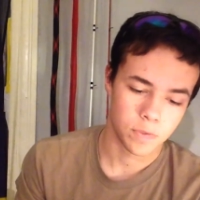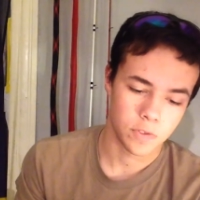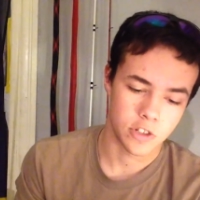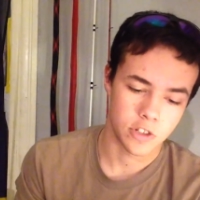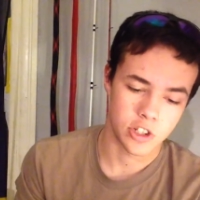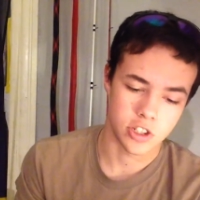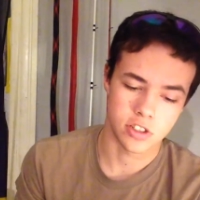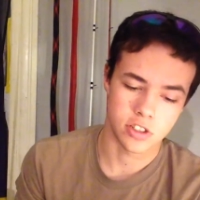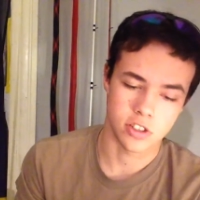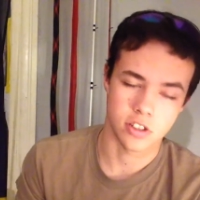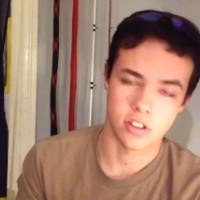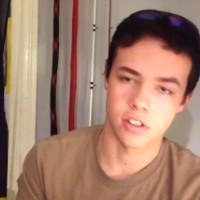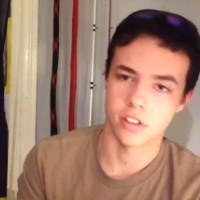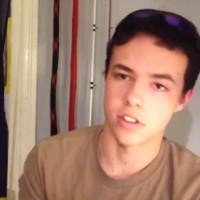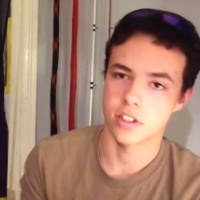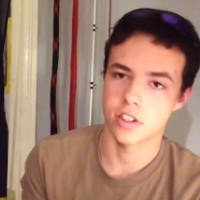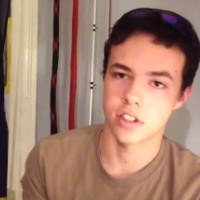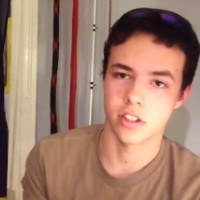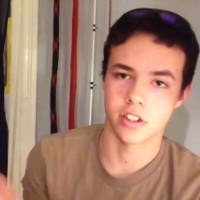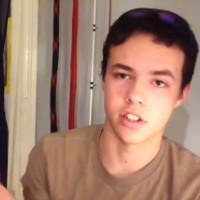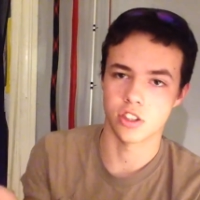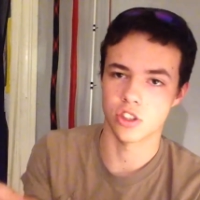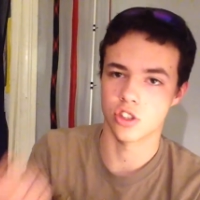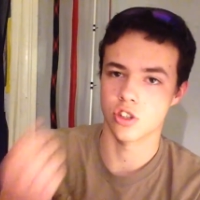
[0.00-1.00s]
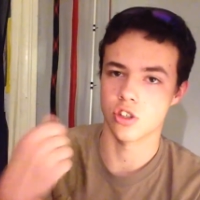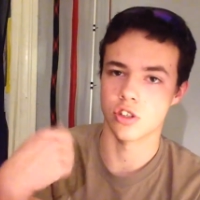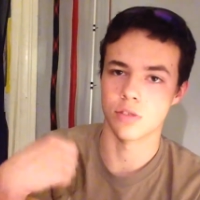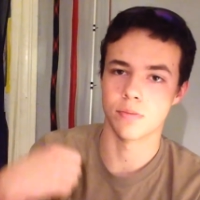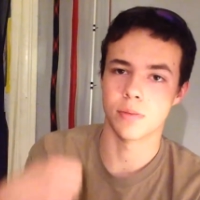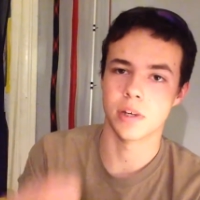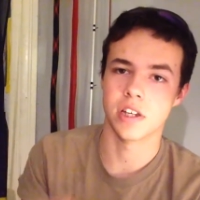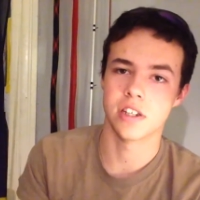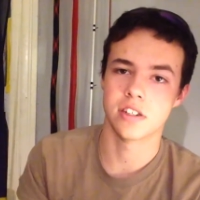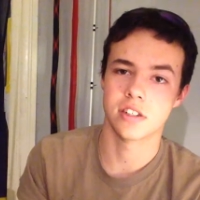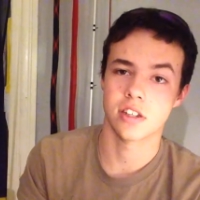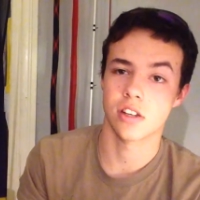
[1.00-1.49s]
just because it slings those
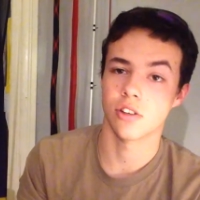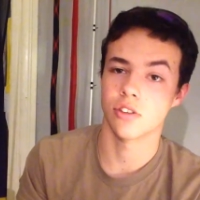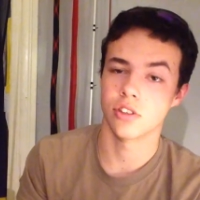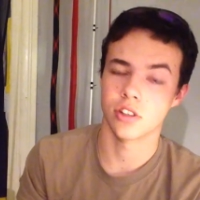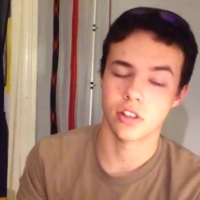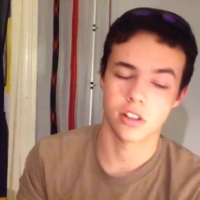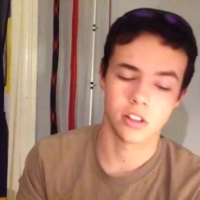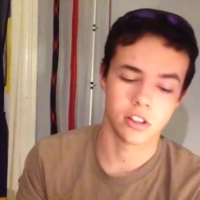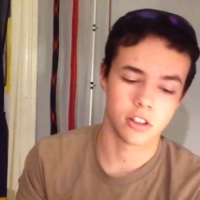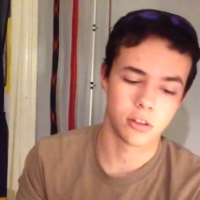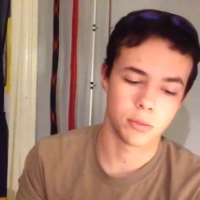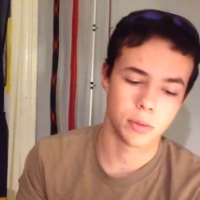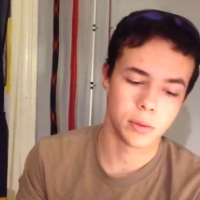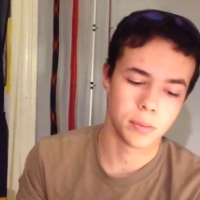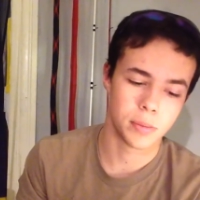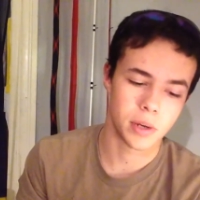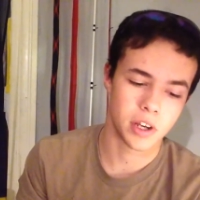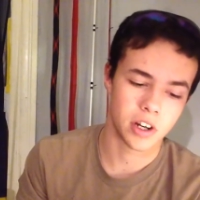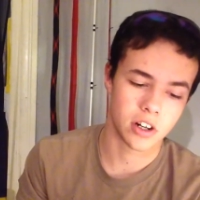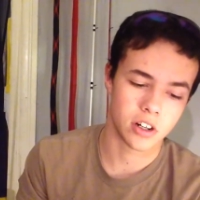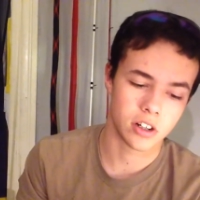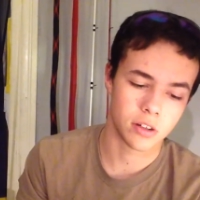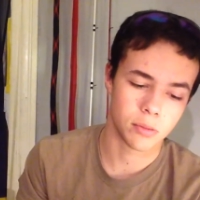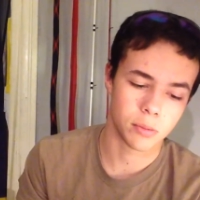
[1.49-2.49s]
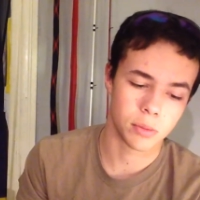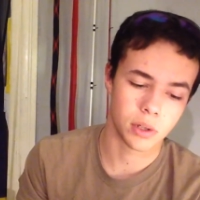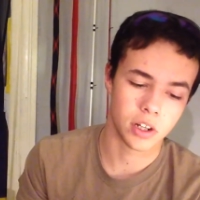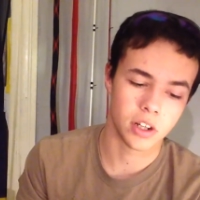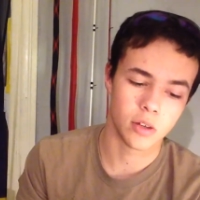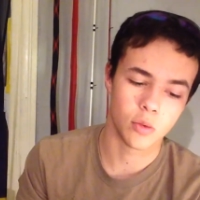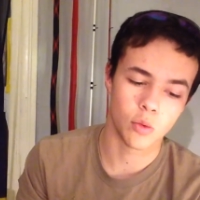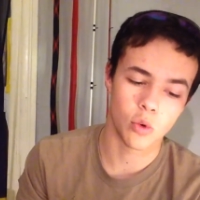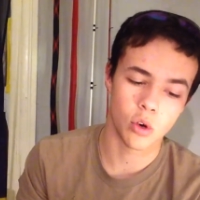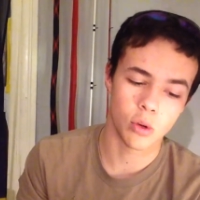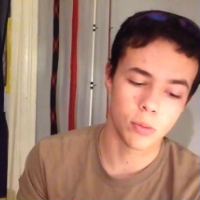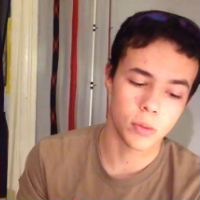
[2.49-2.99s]
baits out there a little bit better.
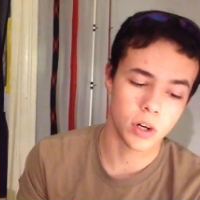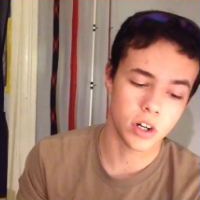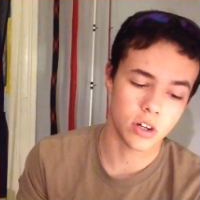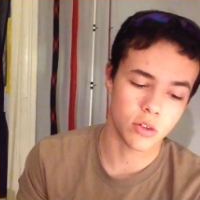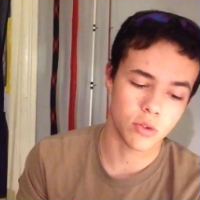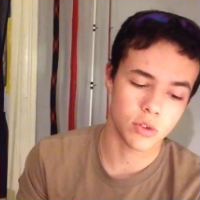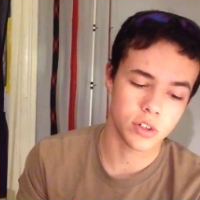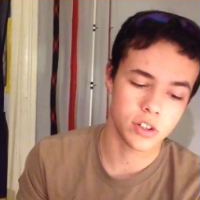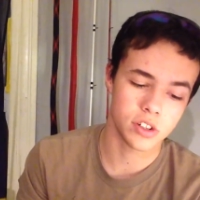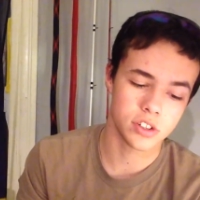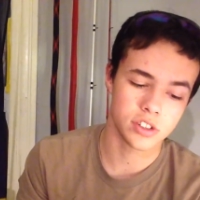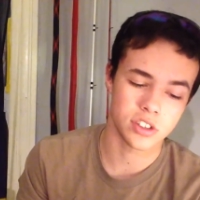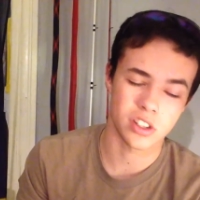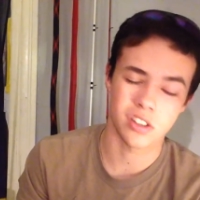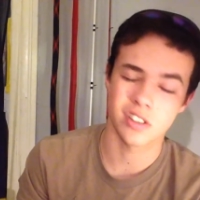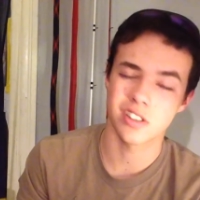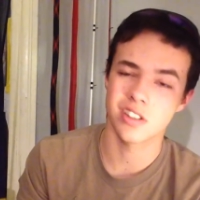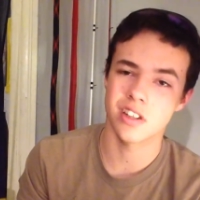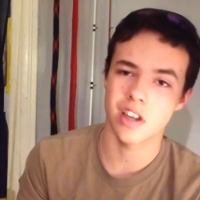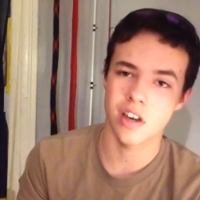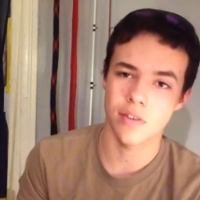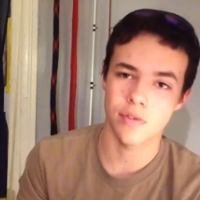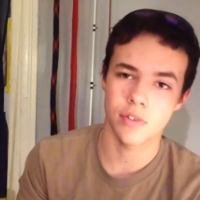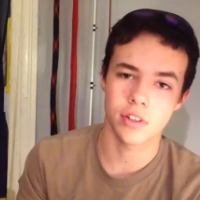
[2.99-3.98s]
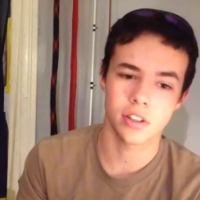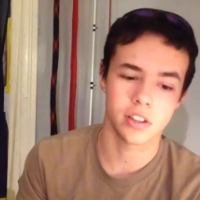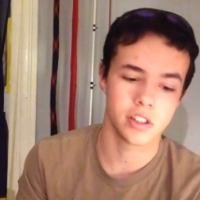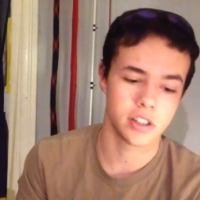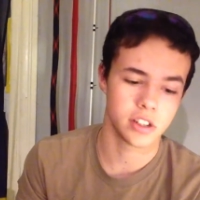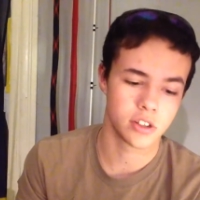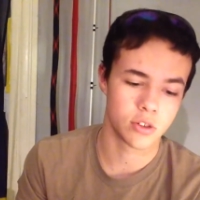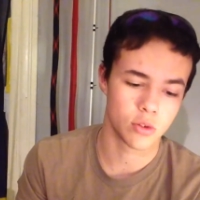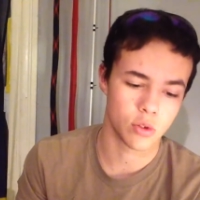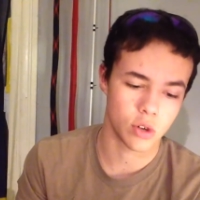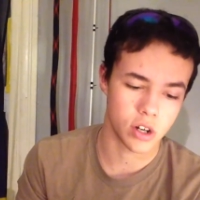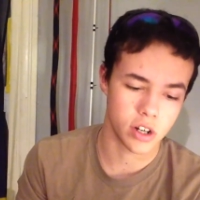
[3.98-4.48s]
But Walmart reels are definitely
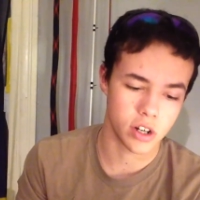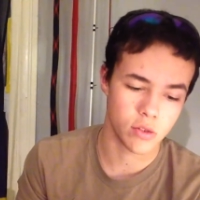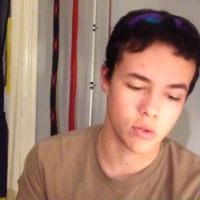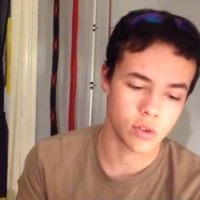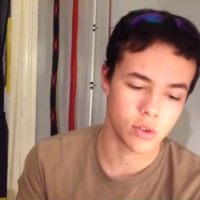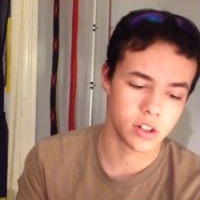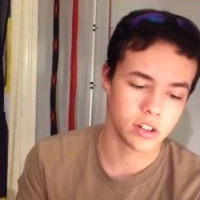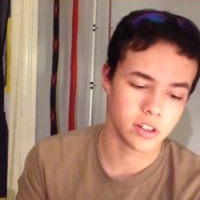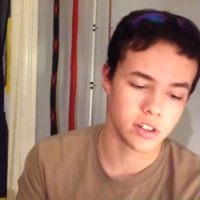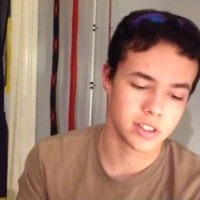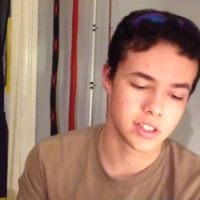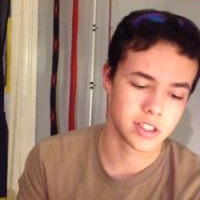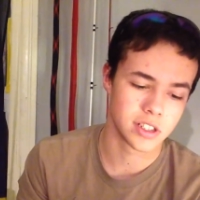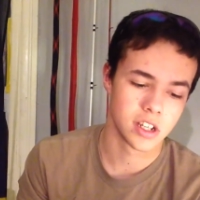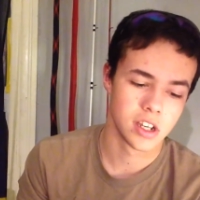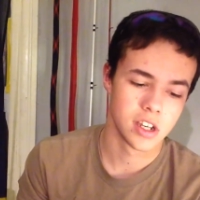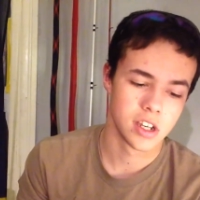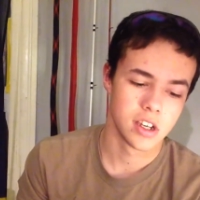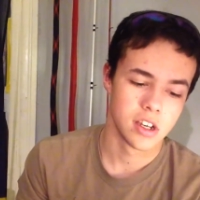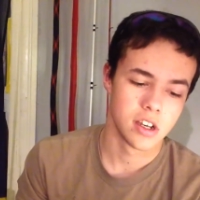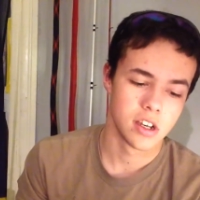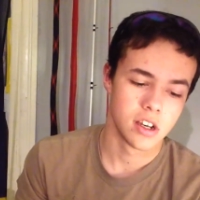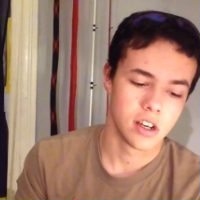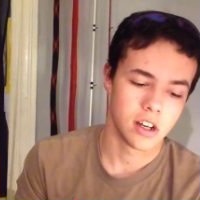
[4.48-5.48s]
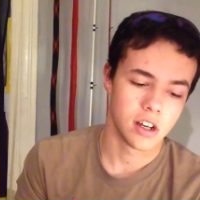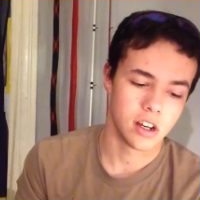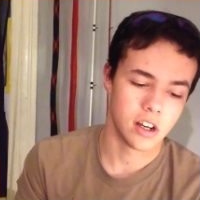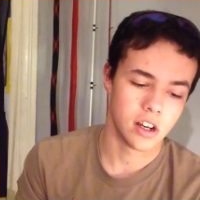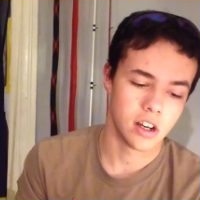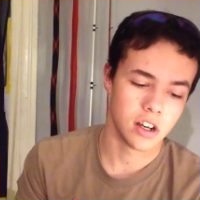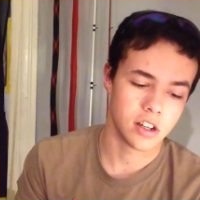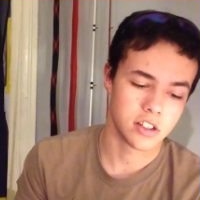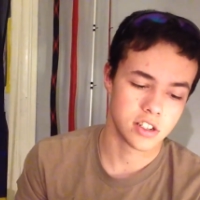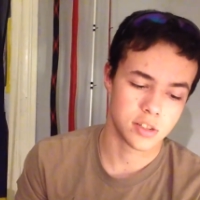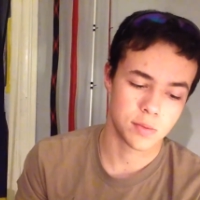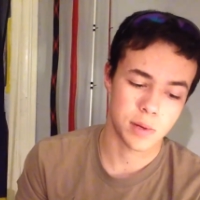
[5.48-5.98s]
great reels,
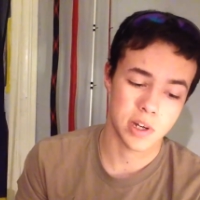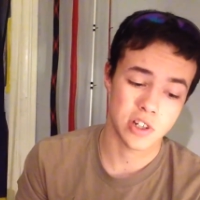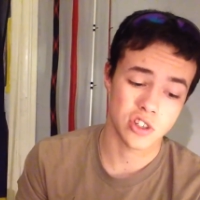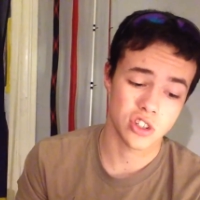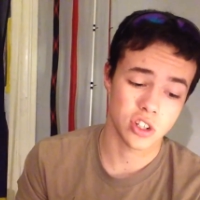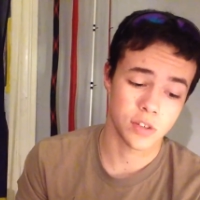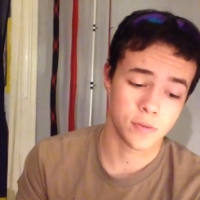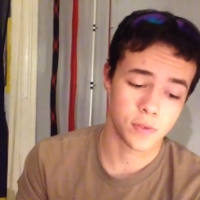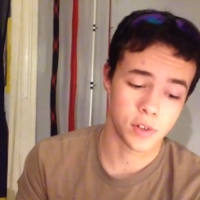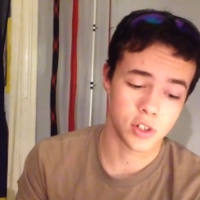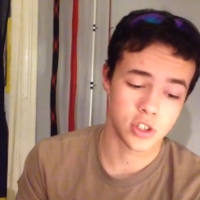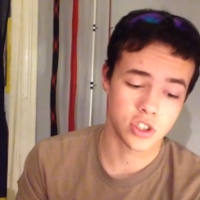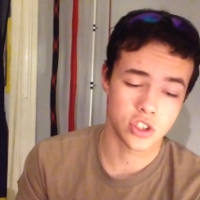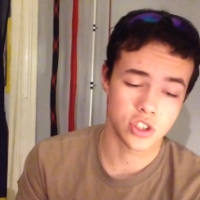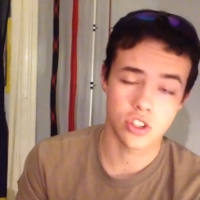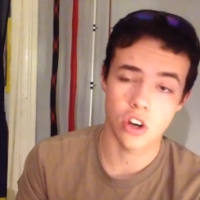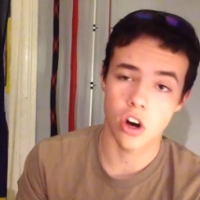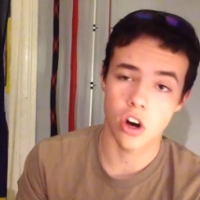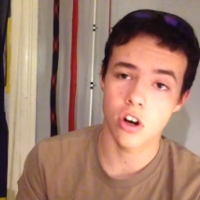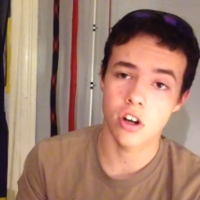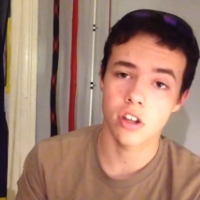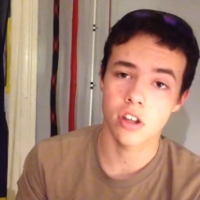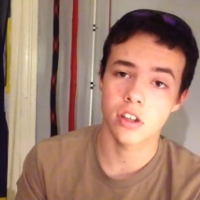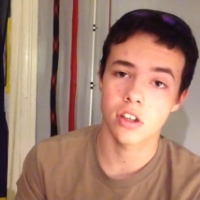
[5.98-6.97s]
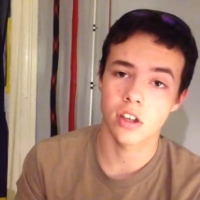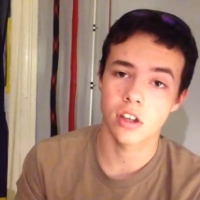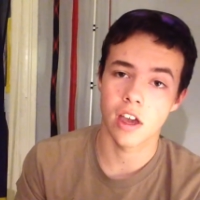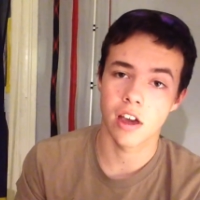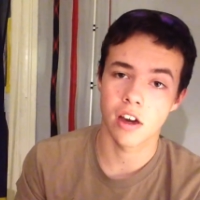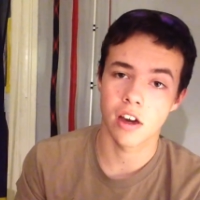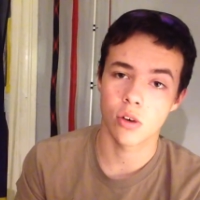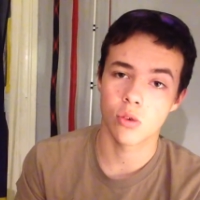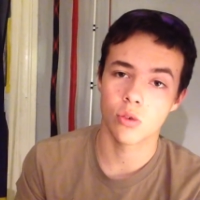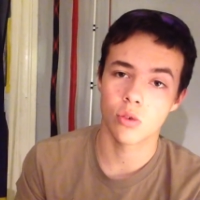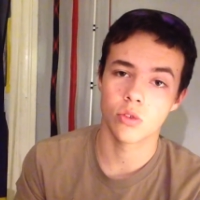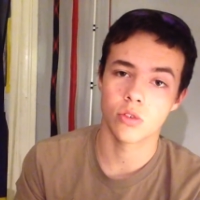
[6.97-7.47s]
especially if you're starting
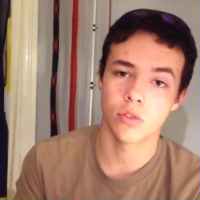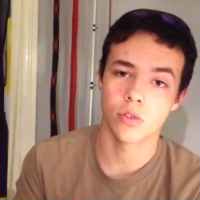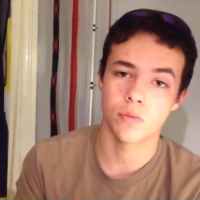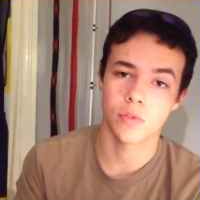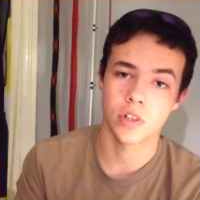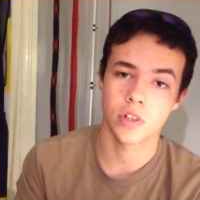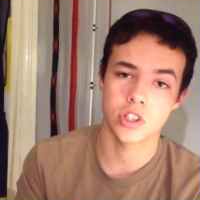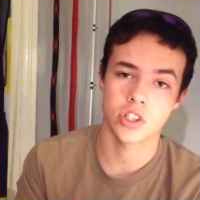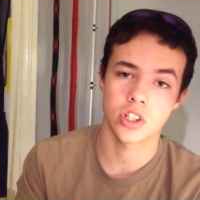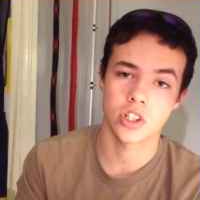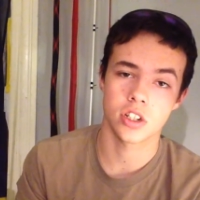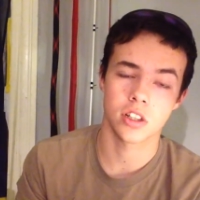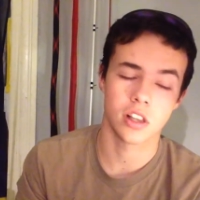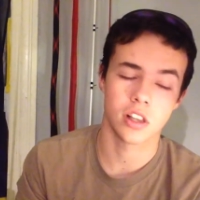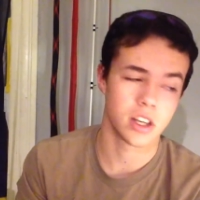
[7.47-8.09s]
out fishing.